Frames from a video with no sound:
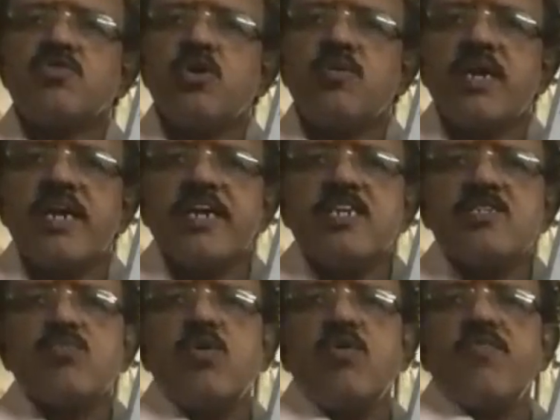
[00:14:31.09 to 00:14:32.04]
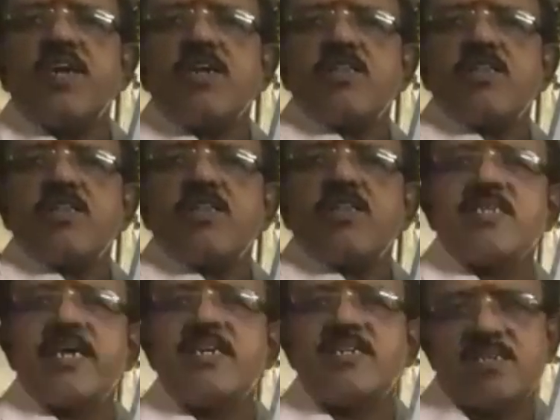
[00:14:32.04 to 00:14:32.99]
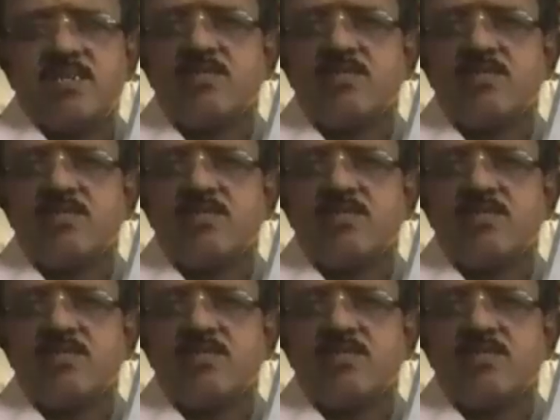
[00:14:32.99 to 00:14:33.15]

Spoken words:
So only it is moving to the other side.